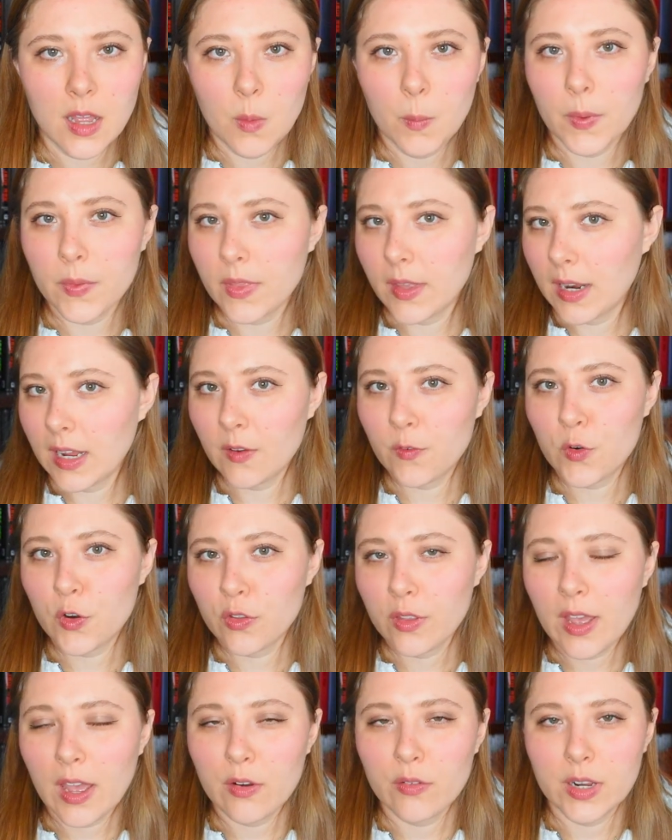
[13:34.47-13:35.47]
But then after
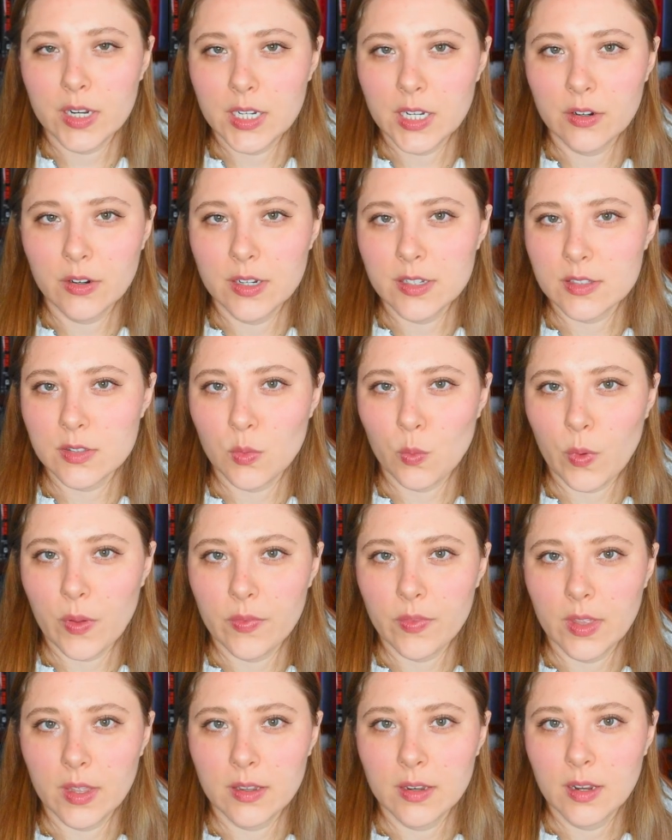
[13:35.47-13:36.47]
that, Rhaenyra is the
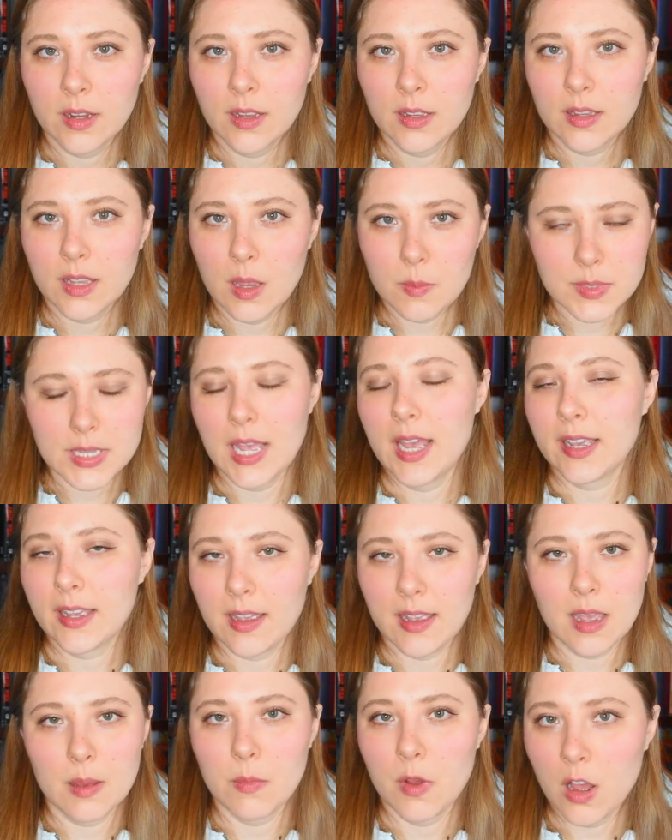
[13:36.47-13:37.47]
one that keeps
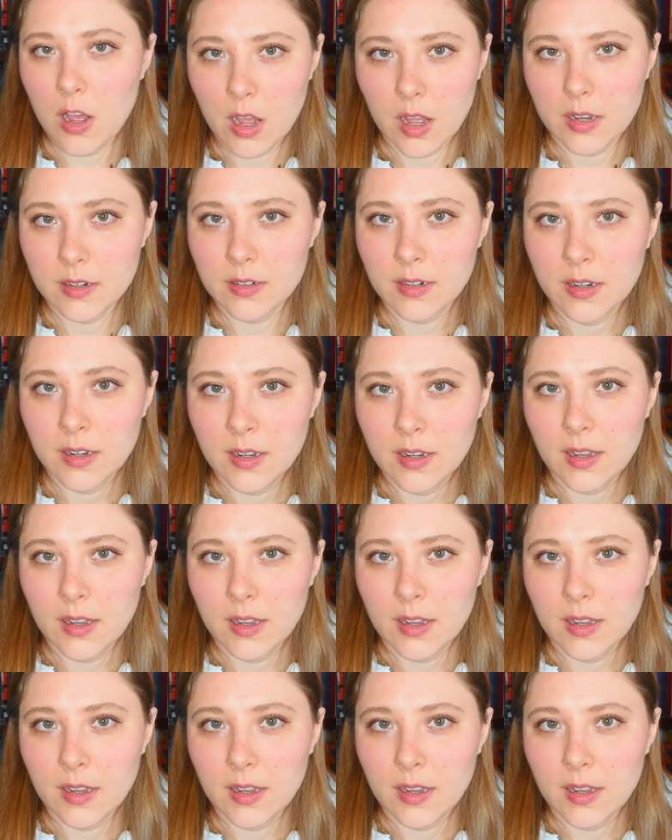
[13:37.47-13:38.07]
egging him on